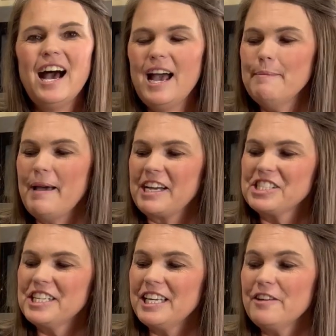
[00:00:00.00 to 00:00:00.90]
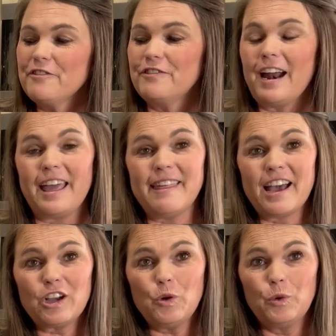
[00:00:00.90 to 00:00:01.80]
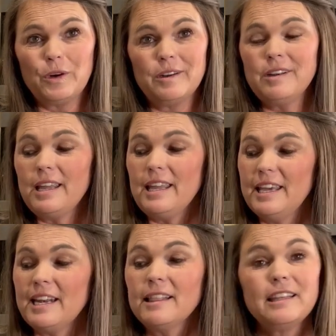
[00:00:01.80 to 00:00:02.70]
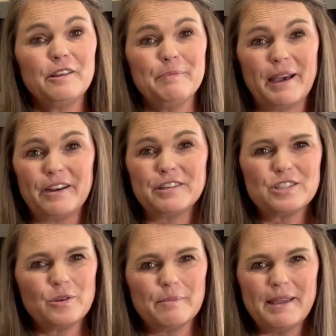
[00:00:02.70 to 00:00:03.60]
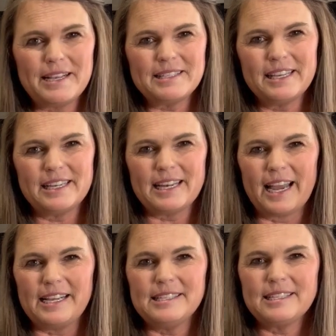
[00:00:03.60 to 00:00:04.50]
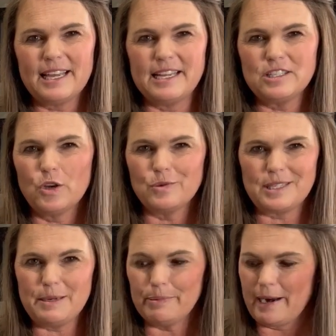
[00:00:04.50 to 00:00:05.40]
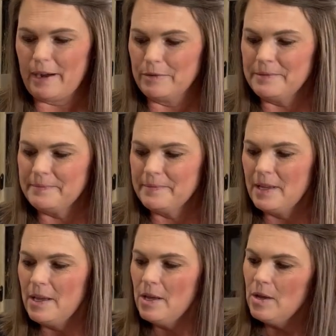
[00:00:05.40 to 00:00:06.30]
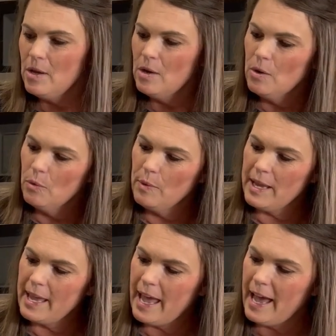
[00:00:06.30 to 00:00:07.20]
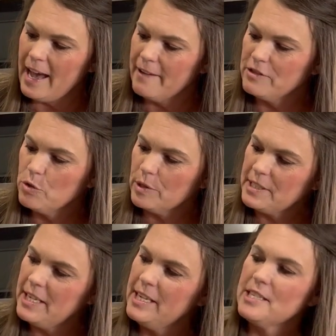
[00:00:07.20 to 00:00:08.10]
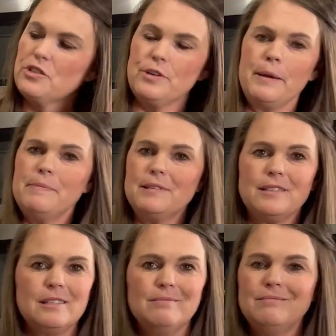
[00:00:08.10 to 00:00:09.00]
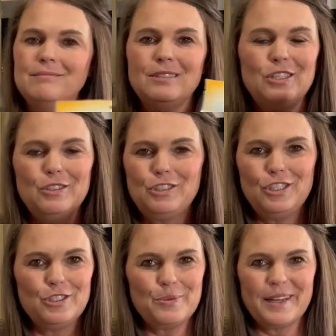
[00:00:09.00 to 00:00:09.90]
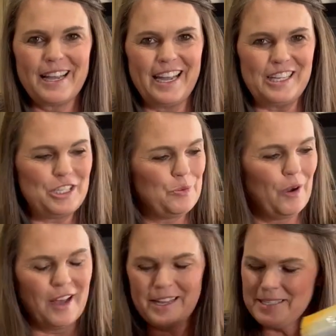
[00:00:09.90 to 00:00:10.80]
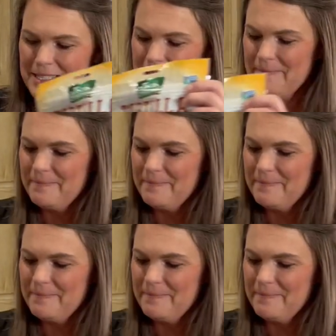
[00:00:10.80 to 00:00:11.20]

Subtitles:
I'm actually gonna fry that corn in a little butter so it makes it nice and toasty brown. We have tortilla strips. You choose what kind you want.